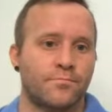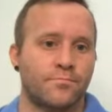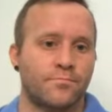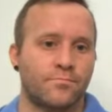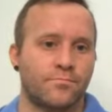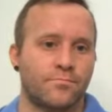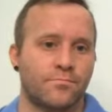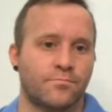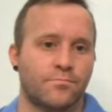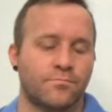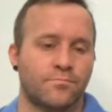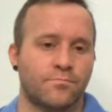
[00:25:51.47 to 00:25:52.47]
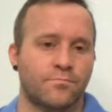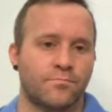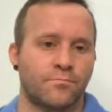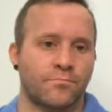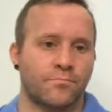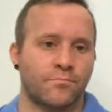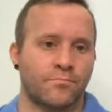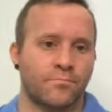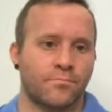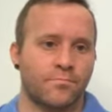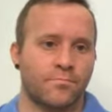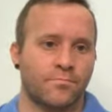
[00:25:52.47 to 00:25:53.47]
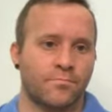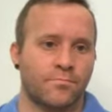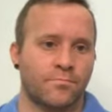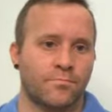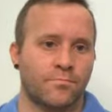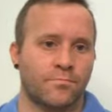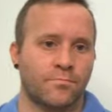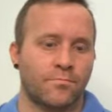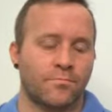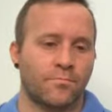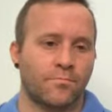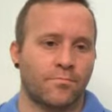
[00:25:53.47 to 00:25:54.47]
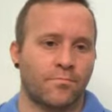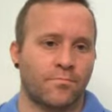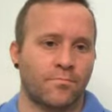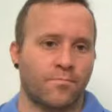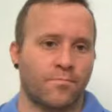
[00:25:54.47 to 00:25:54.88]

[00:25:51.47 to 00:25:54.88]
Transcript: [no speech]